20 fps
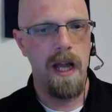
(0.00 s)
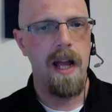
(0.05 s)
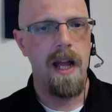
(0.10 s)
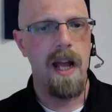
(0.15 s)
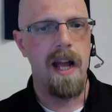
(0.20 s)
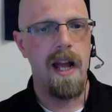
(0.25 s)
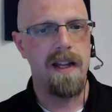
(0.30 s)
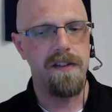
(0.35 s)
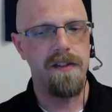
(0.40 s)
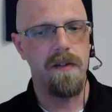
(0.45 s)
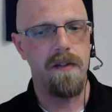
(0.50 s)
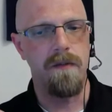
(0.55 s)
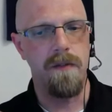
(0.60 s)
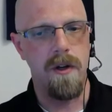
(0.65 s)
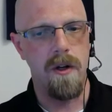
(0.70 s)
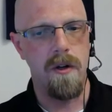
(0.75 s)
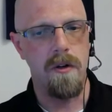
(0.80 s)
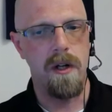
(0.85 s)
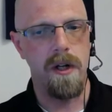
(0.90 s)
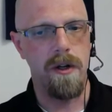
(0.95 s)
And that's a
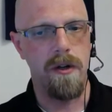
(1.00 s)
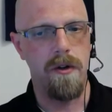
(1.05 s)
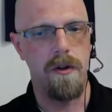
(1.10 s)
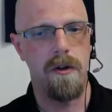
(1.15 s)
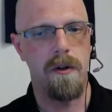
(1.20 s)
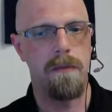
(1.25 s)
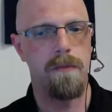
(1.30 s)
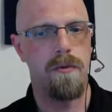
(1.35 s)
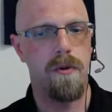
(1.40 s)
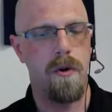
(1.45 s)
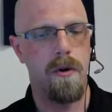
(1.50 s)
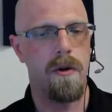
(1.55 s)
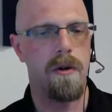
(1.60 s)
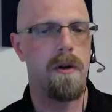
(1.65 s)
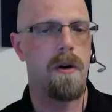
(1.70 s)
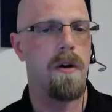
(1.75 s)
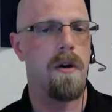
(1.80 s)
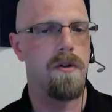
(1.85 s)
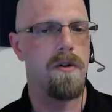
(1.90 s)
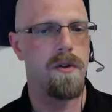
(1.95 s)
very good
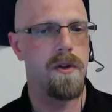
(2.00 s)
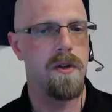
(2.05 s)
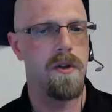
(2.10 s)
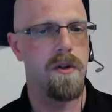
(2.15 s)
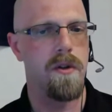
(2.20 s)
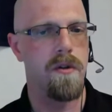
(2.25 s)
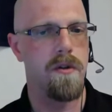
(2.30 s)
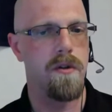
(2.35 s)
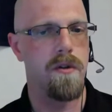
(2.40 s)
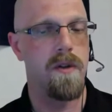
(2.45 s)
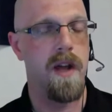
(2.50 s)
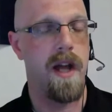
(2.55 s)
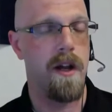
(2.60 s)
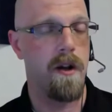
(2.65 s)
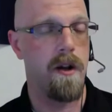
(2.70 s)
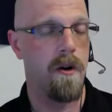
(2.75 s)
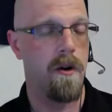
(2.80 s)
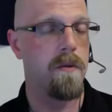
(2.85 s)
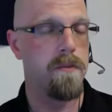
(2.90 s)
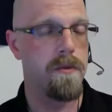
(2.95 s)
protocol to use at
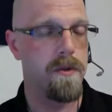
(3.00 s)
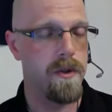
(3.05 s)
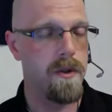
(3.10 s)
home,